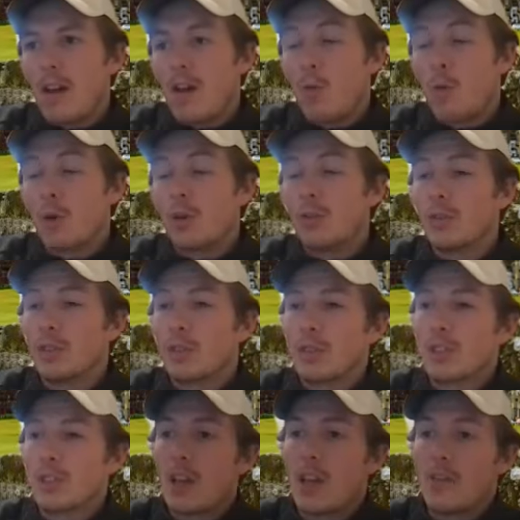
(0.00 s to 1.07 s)
well, let's
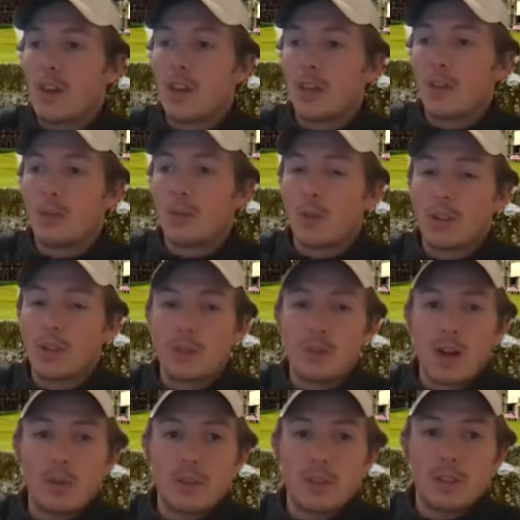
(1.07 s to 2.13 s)
say if I hit a 4, it's
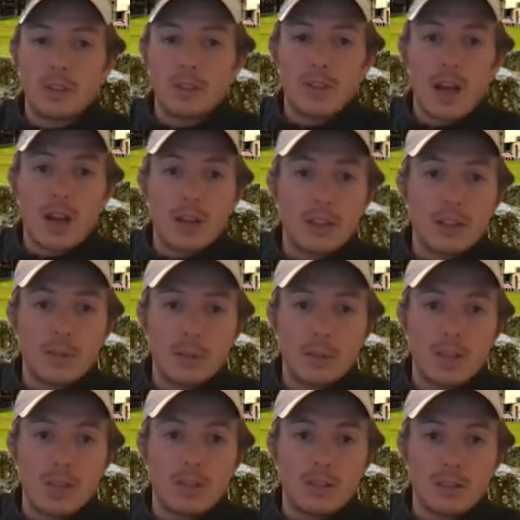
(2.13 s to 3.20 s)
probably just not going to
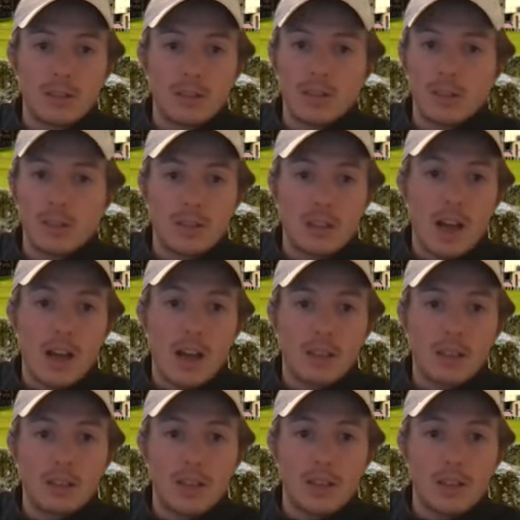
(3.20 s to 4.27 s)

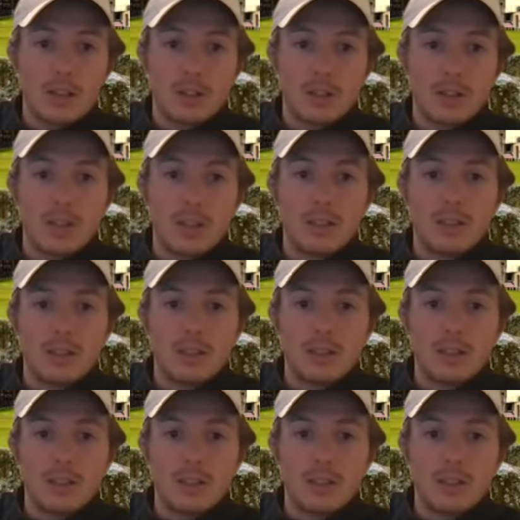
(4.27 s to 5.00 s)
land on the green.